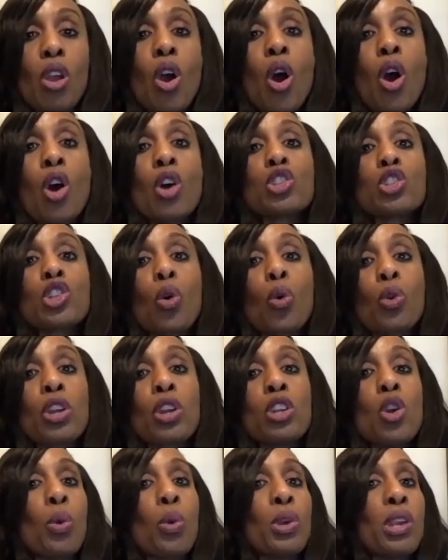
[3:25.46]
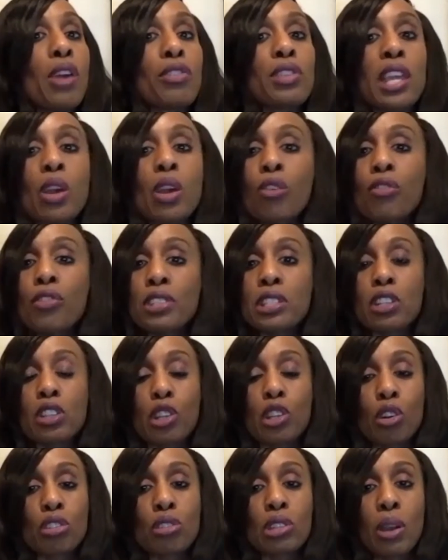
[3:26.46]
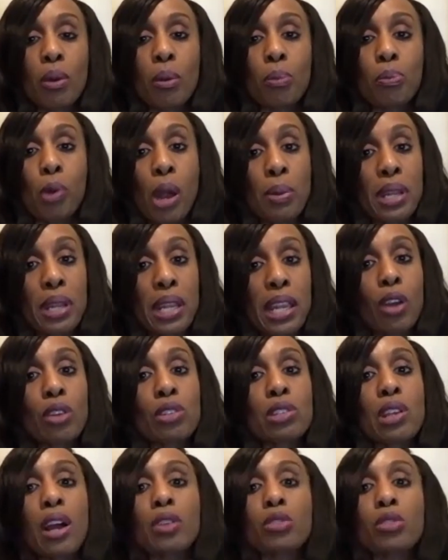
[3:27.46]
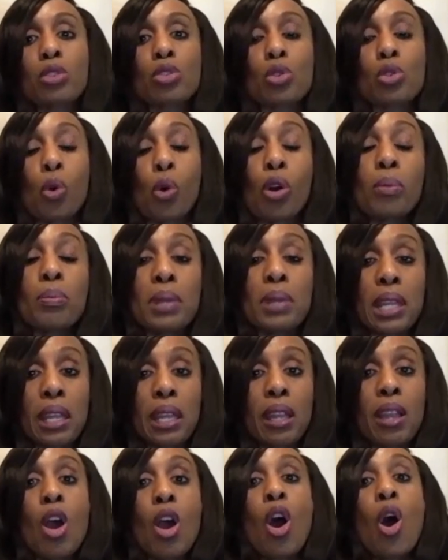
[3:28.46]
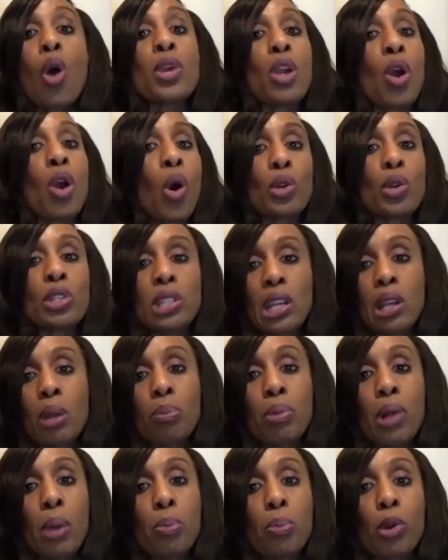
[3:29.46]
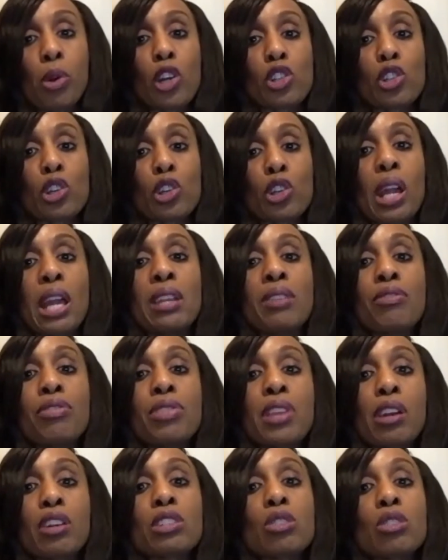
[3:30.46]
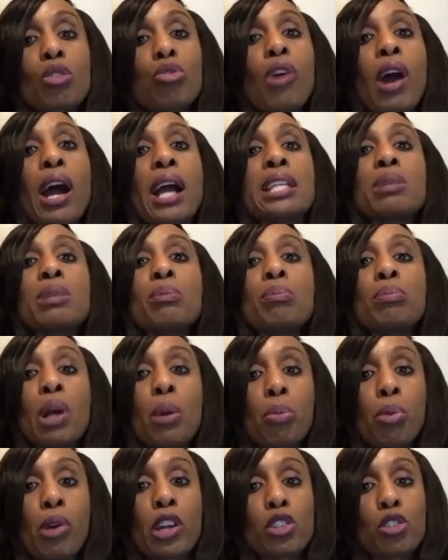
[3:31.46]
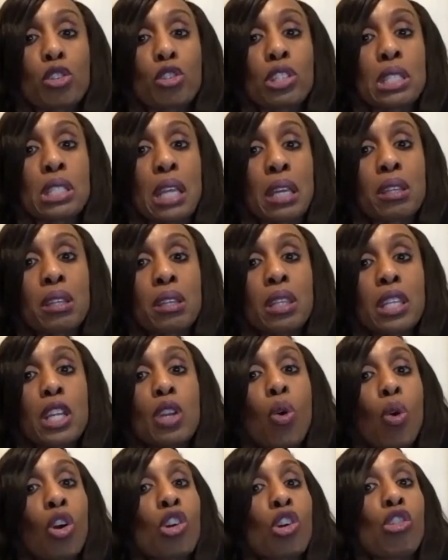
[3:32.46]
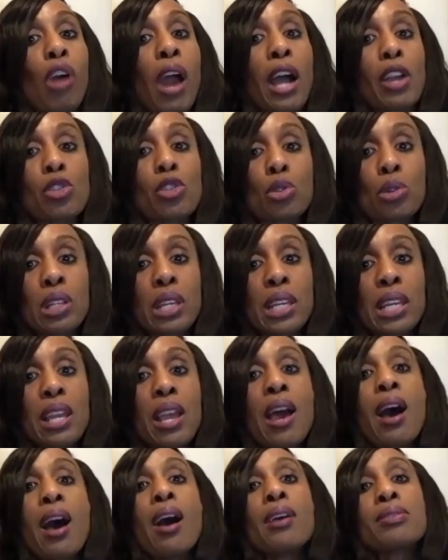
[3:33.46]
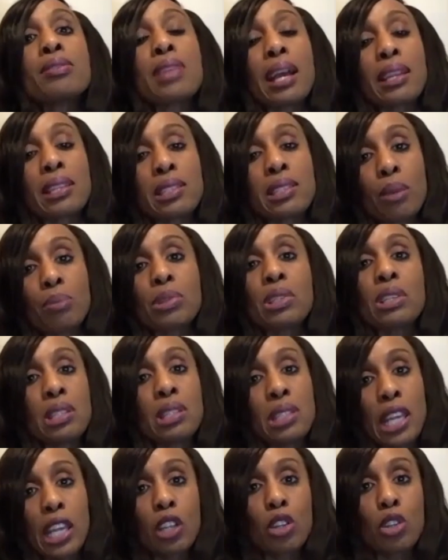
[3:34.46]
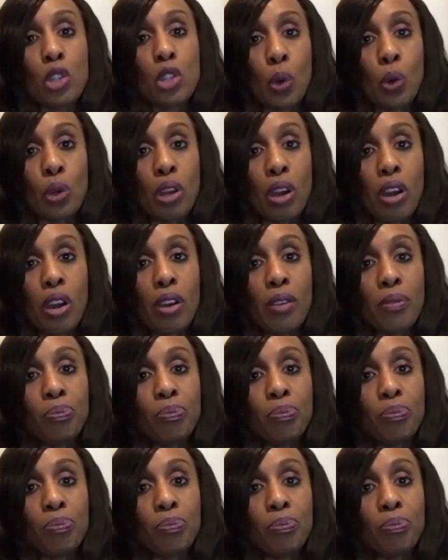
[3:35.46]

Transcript: So, whenever they go visit their primary care doctors or me, we always take a blood pressure. And if there's a rise in blood pressure suddenly or gradually, that's something to take note of.